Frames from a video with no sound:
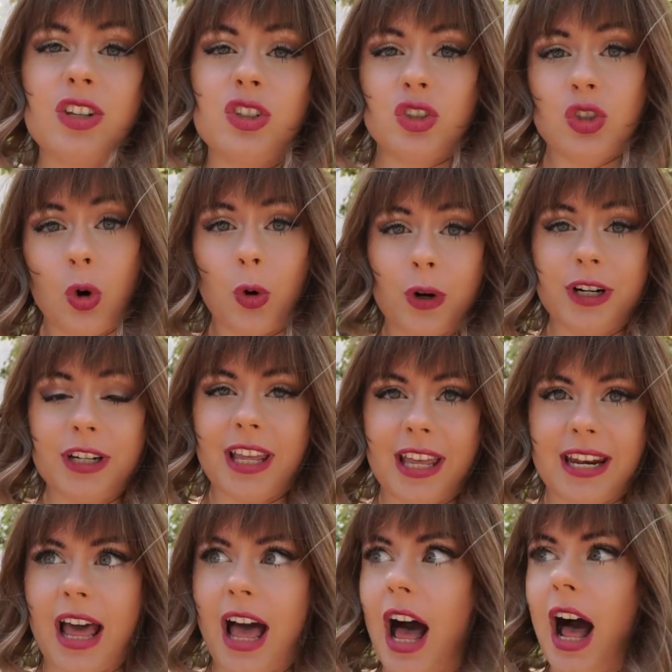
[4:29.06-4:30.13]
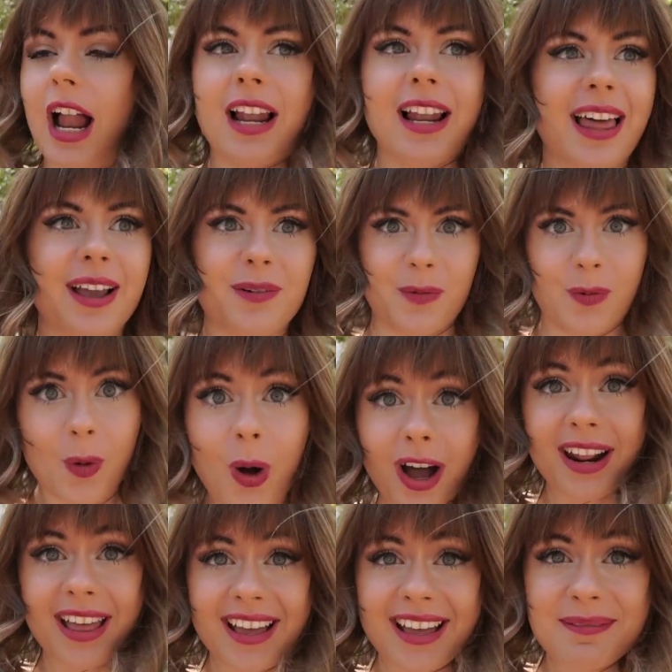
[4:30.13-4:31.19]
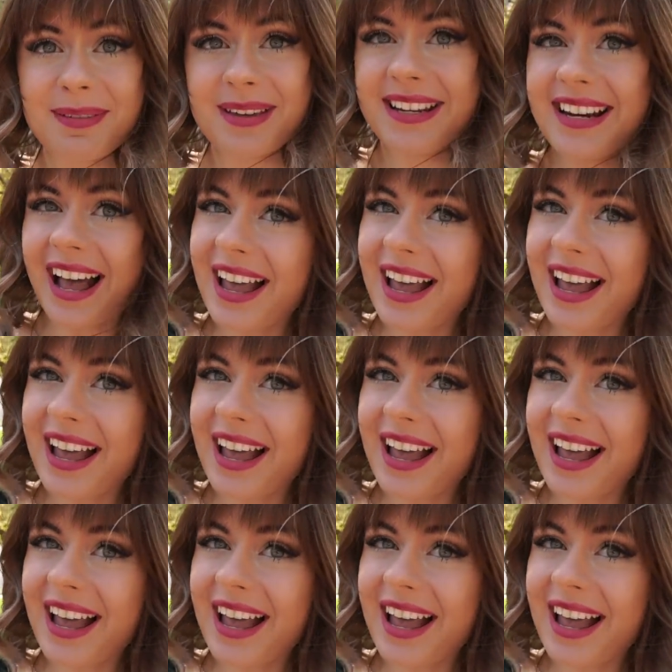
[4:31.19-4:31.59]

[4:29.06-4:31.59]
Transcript: short and like what happened